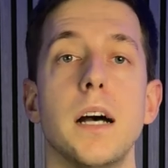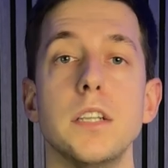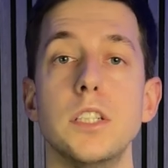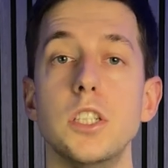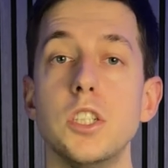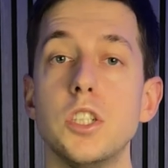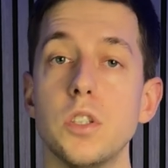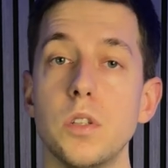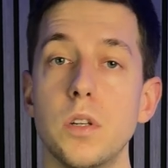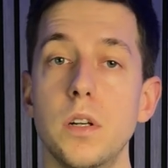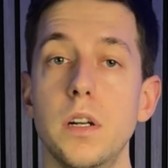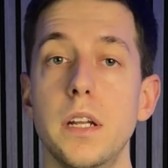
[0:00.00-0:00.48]

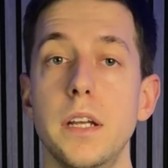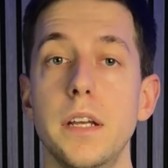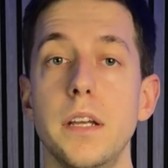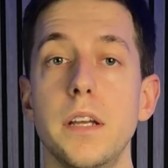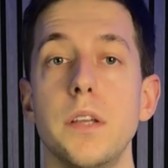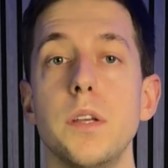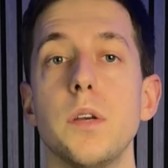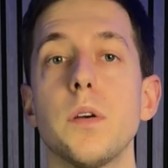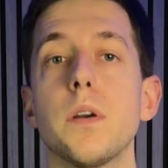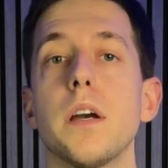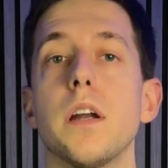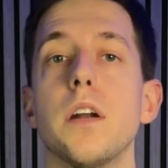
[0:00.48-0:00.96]
Additionally,
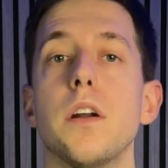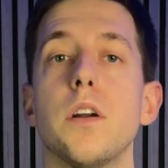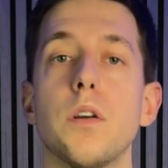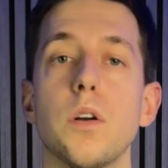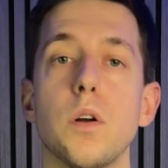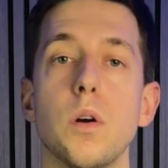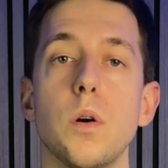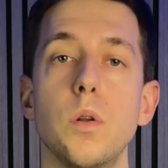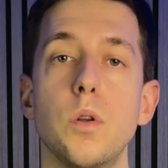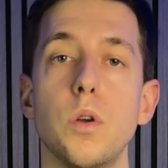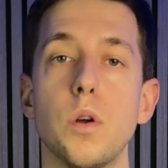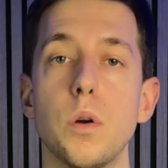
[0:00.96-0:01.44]
you can
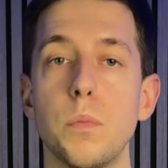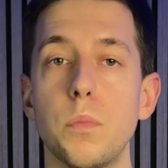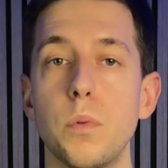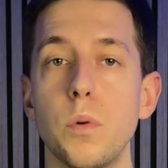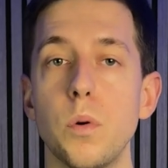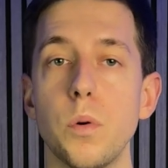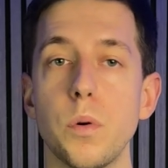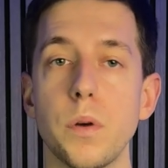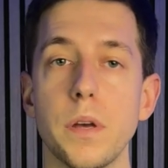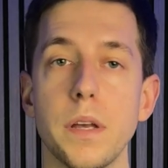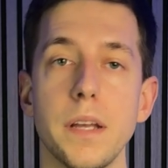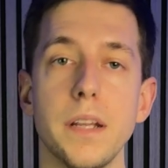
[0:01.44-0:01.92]
enroll your
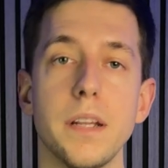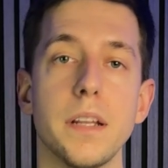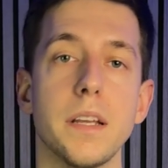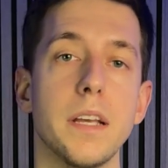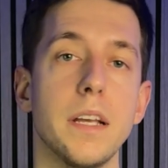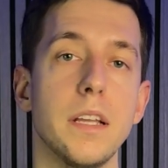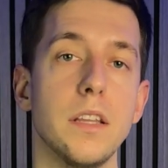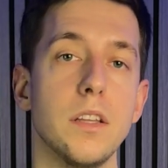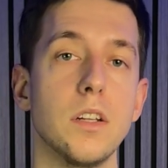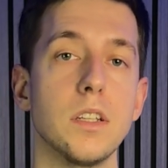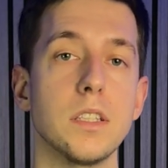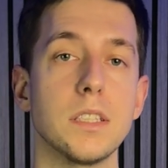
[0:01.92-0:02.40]
book in
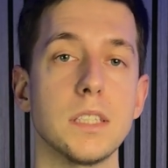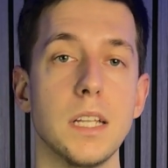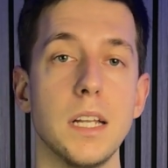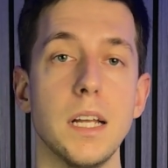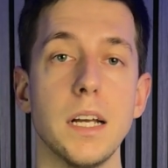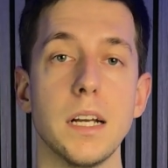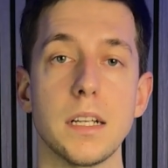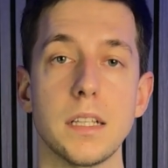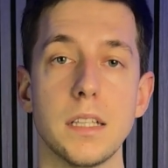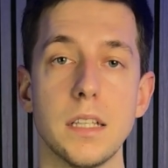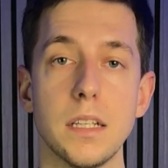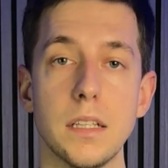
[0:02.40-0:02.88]
Kindle
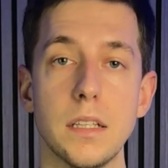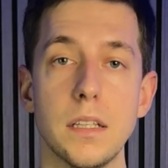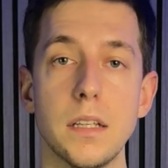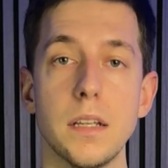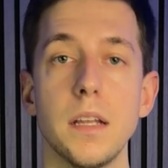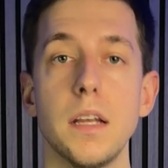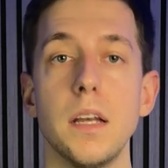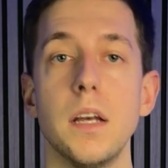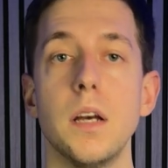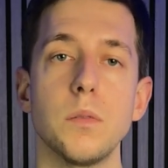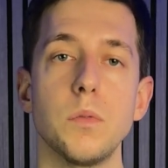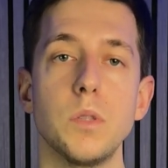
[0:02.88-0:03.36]
Selected,
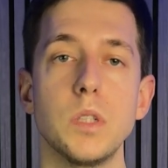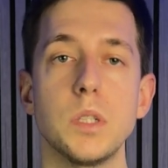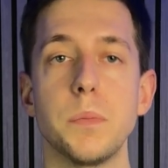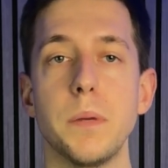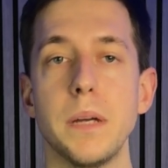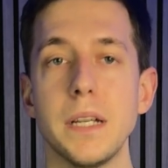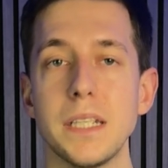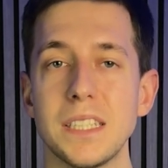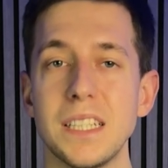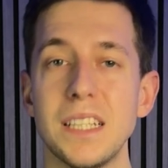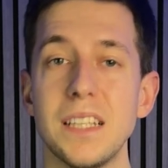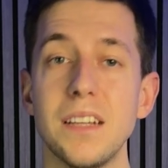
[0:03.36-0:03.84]
which
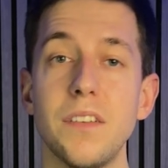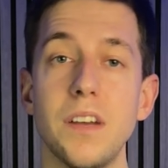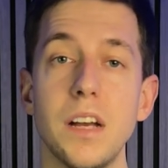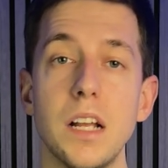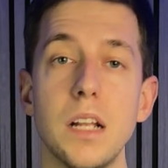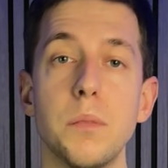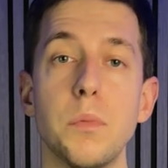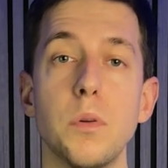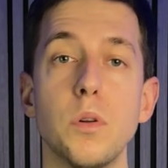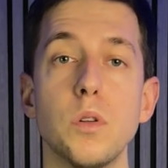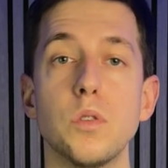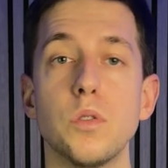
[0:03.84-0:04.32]
makes it
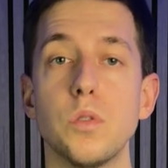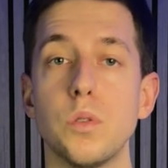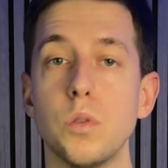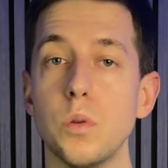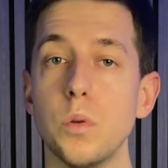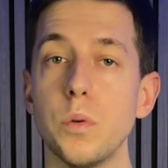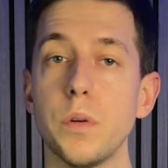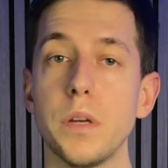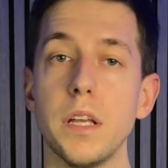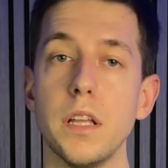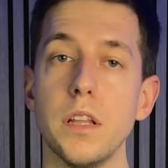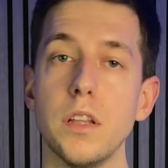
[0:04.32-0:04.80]
available
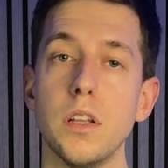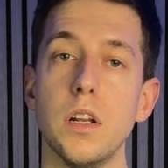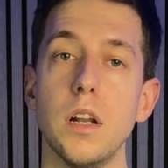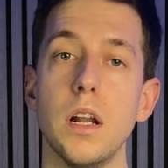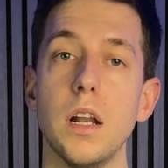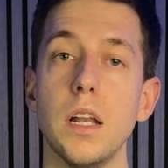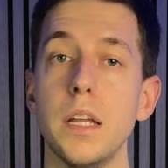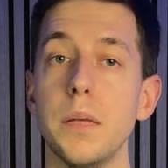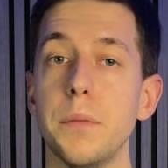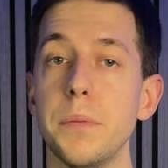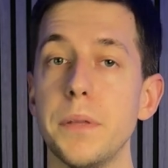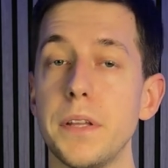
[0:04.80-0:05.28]
through Kindle
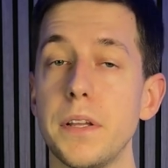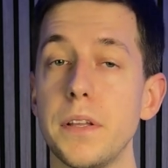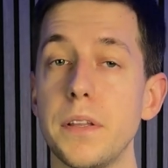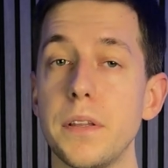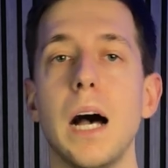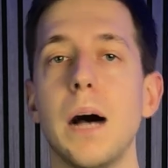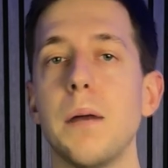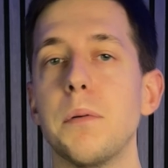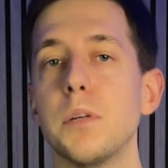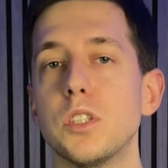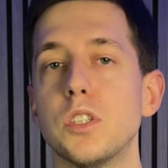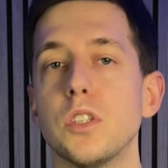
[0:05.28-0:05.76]
Unlimited,
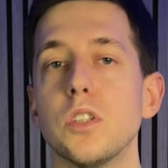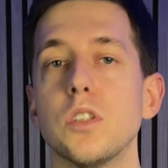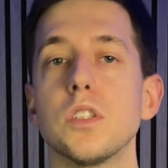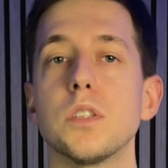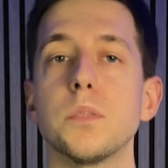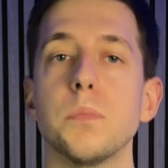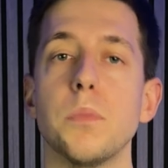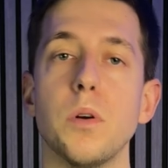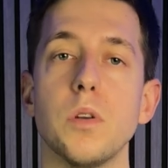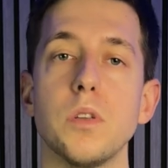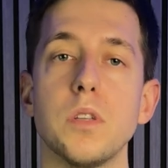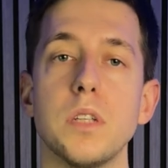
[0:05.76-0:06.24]

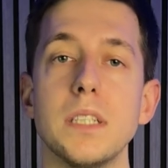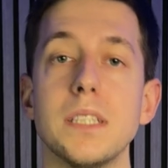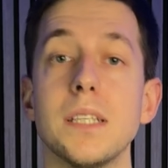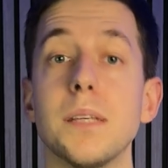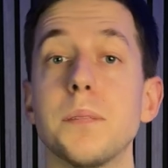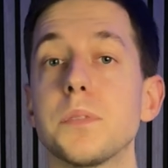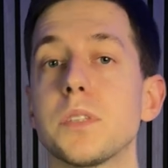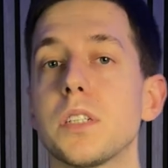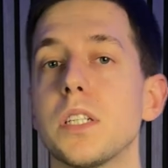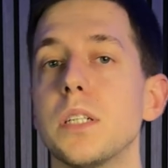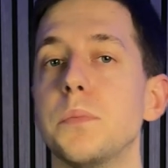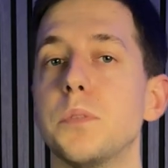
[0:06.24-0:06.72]
Amazon's monthly
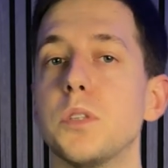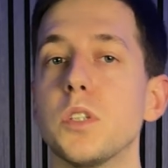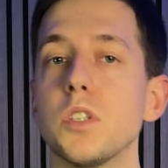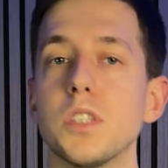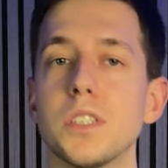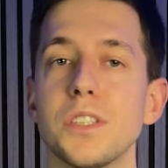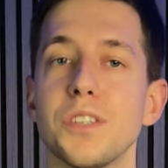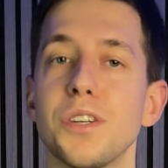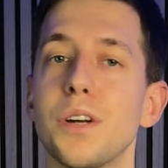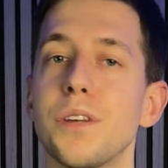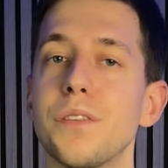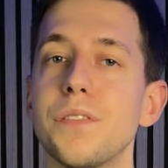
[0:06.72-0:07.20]
subscription
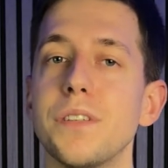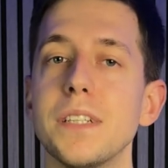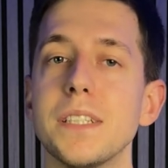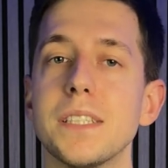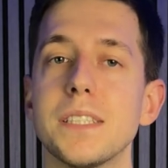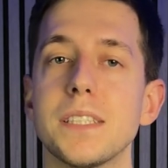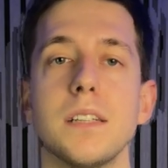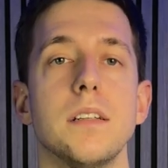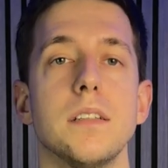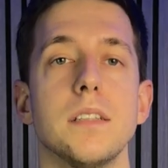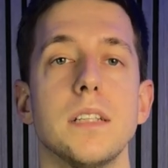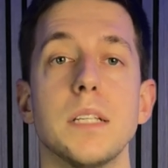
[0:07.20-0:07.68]

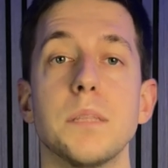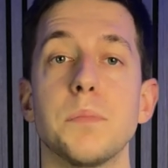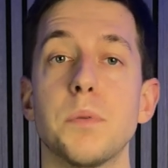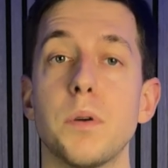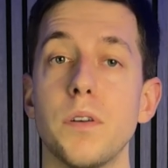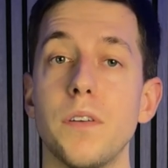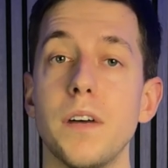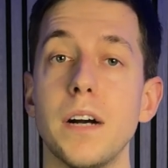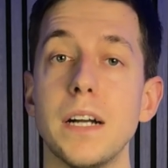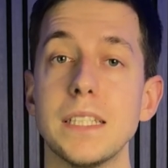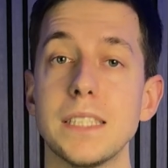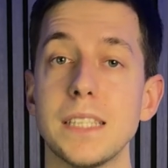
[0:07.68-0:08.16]
service that
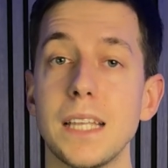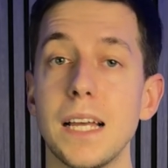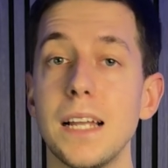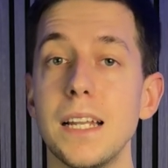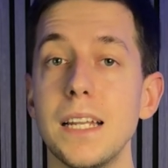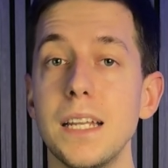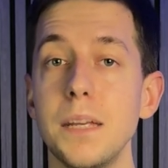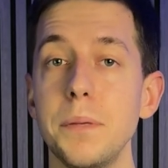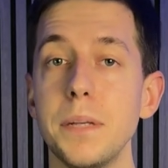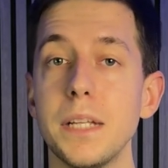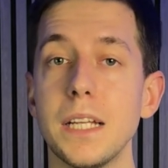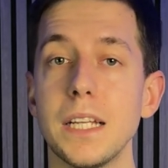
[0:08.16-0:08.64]
provides
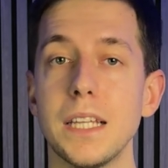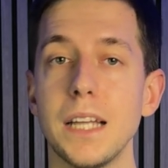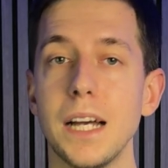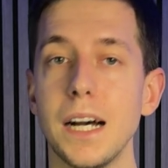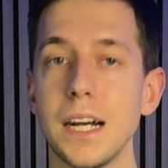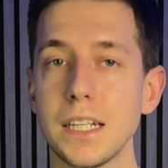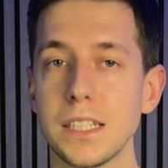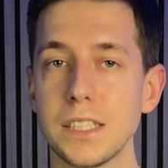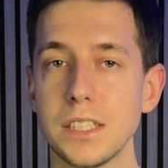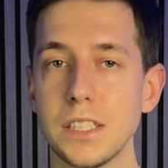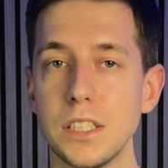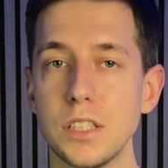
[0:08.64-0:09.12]
unlimited
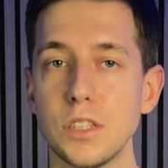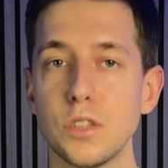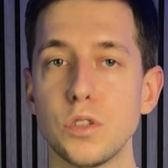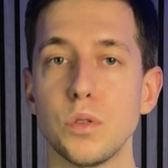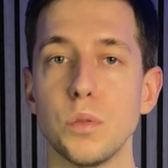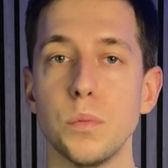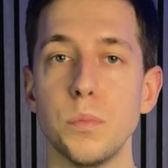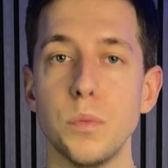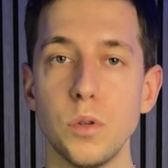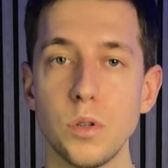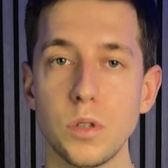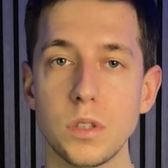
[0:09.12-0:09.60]
access
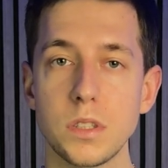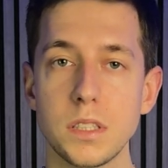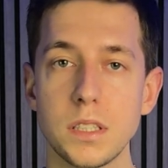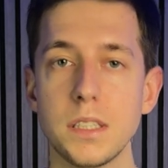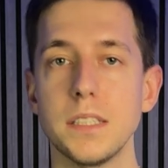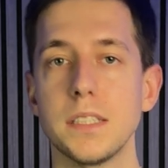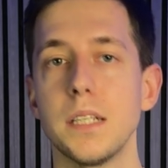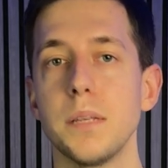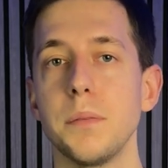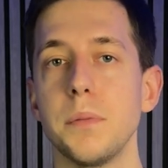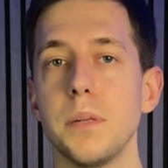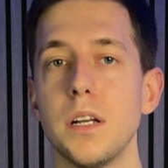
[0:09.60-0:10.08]
to books
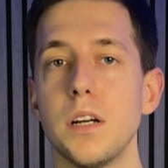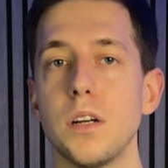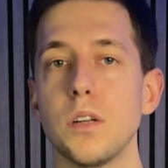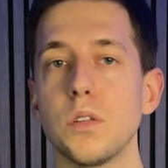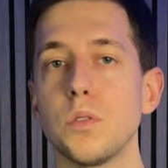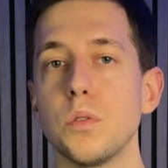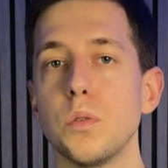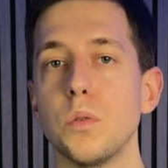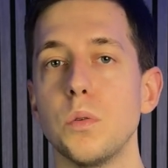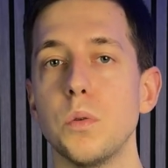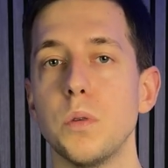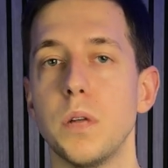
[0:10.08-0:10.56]
similar
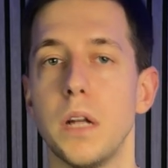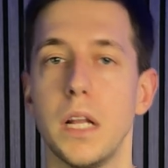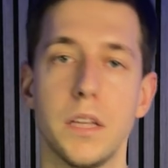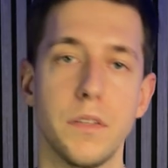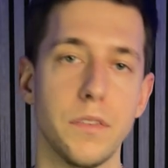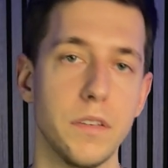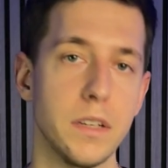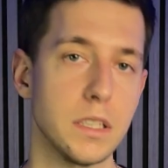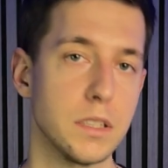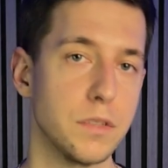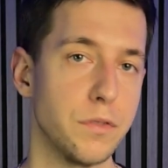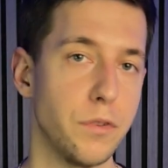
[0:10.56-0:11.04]
to
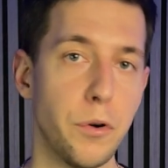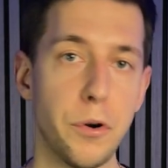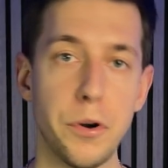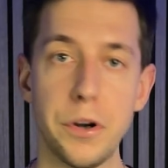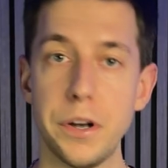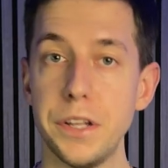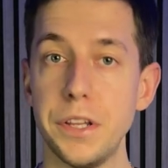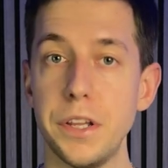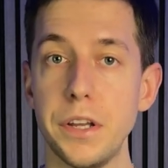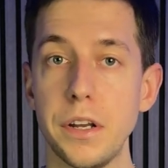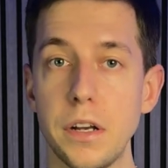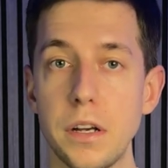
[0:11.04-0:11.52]
Netflix for
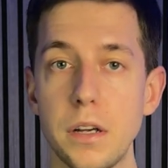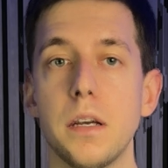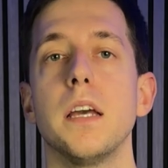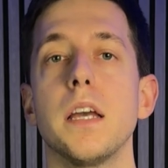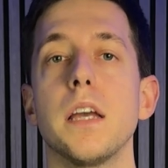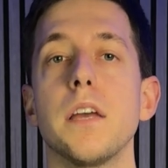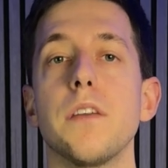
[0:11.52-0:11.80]
reading.